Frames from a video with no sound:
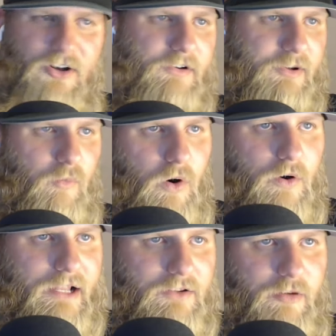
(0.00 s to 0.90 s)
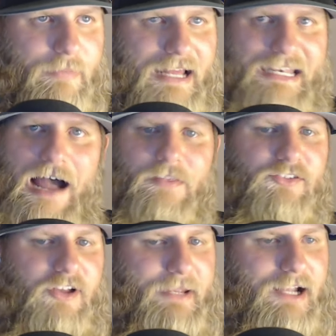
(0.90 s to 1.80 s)
start to worry a little bit. Now
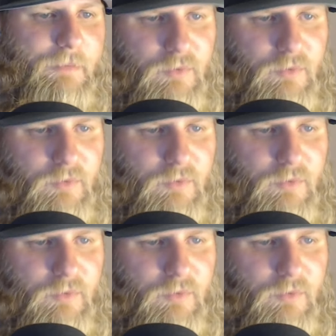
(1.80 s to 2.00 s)
this could become